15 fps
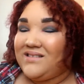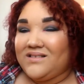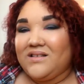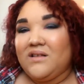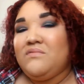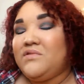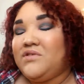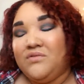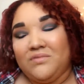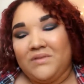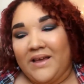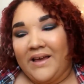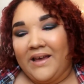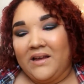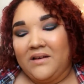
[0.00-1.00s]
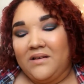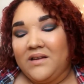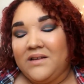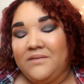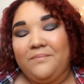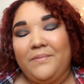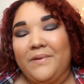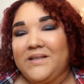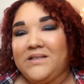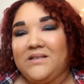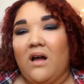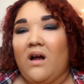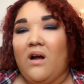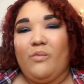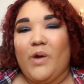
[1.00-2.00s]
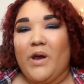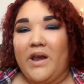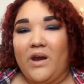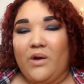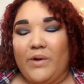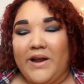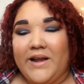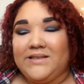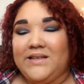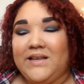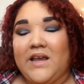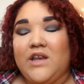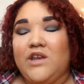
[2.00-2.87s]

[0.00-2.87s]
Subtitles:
Don't do that. It's already crazy.